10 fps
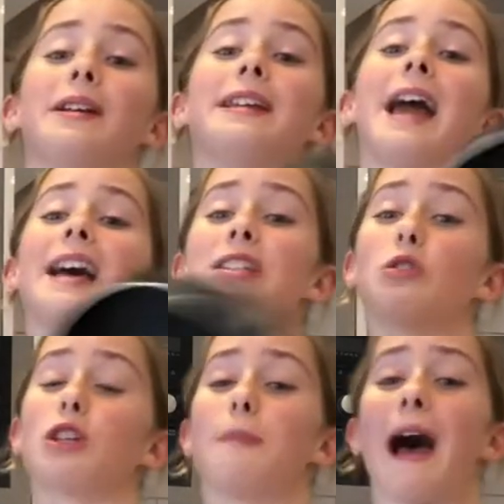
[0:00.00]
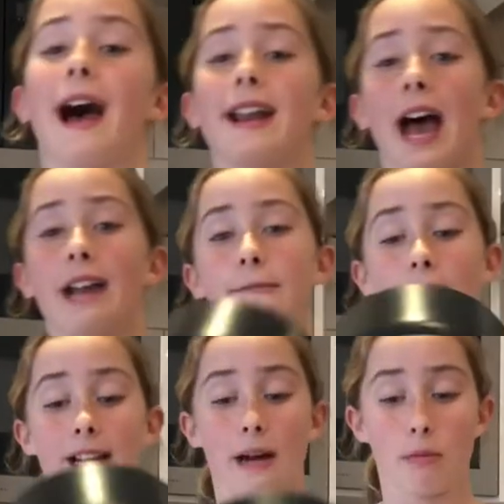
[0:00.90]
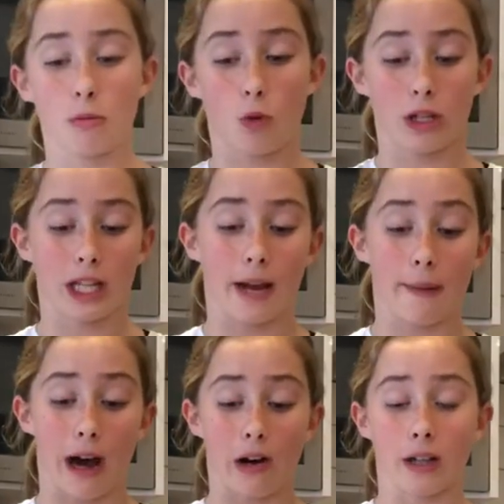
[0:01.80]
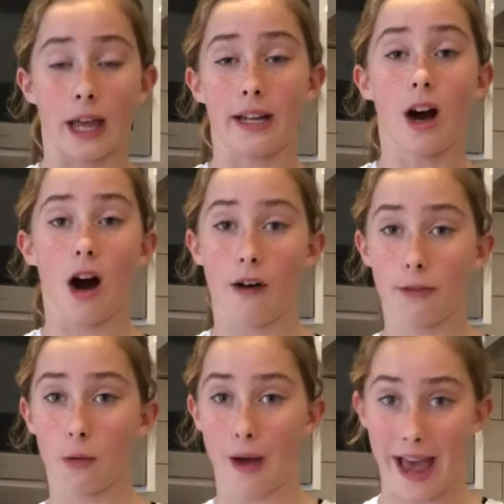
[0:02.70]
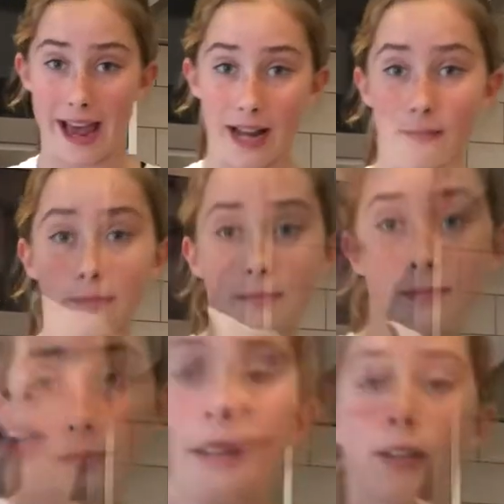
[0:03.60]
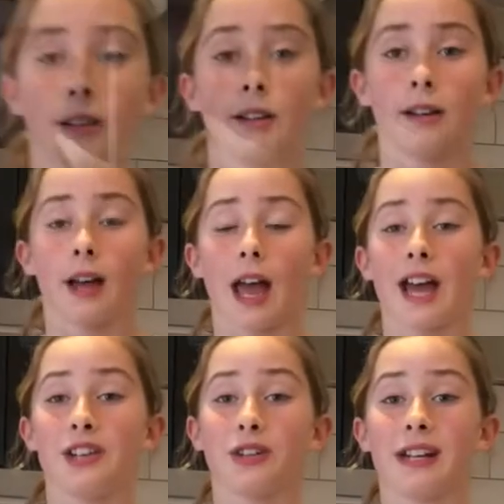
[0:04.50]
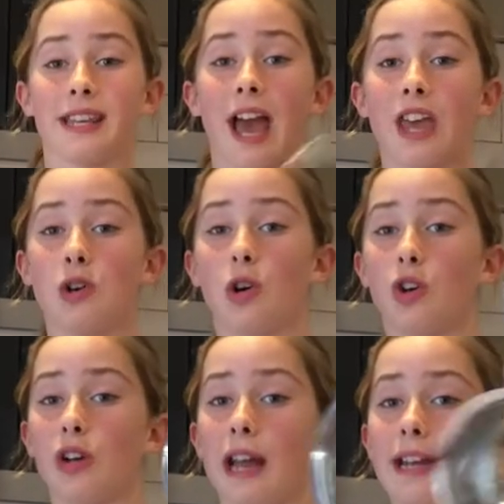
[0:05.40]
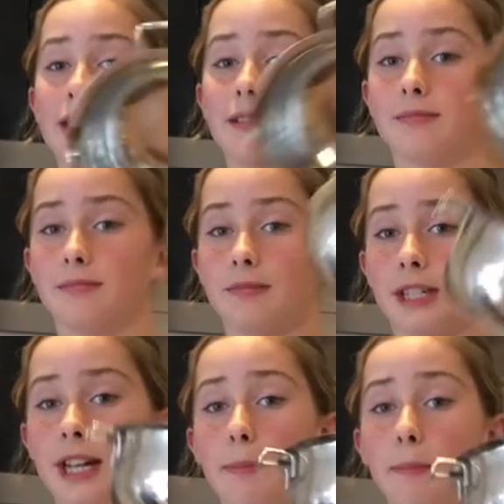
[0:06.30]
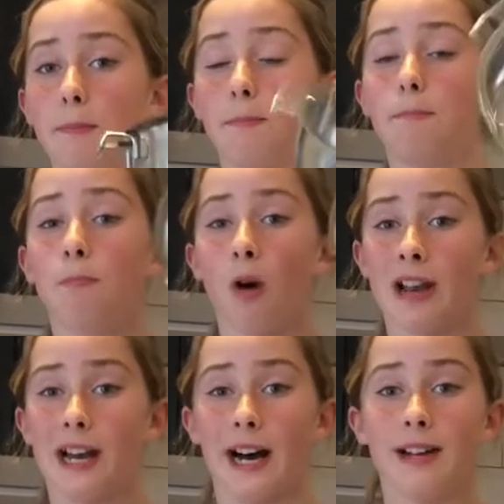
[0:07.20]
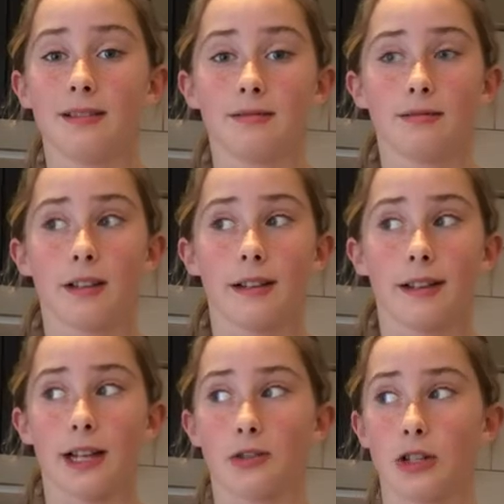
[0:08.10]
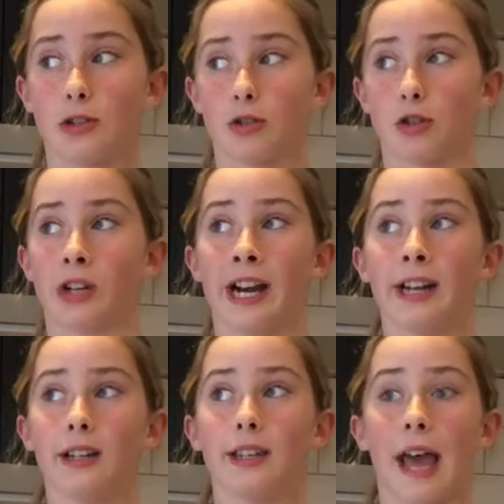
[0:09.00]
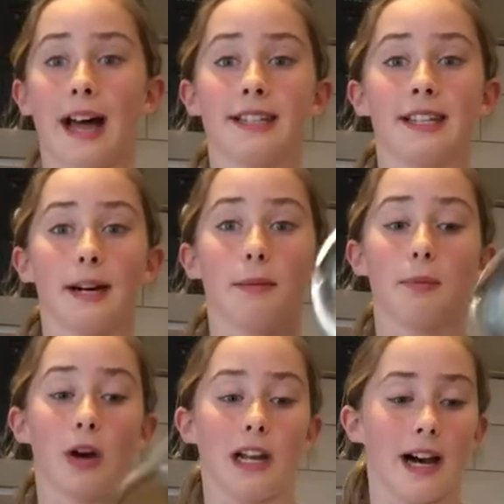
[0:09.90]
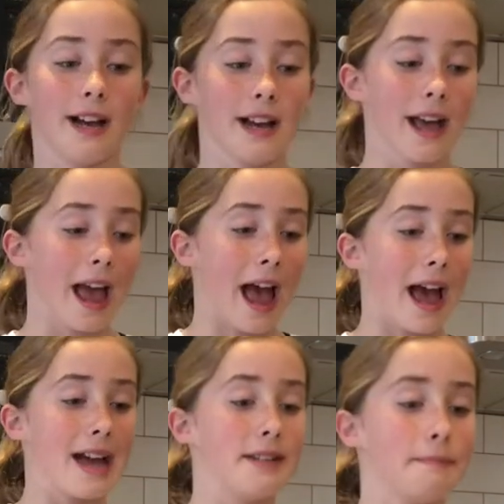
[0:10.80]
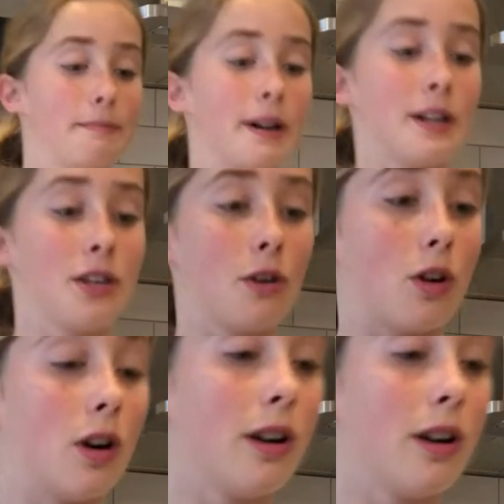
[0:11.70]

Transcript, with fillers: gonna get a saucepan and fill it up with water about like half the way. And you're gonna get your like a double boiler. That's what it's called, right? Yeah, it's a double boiler. And put your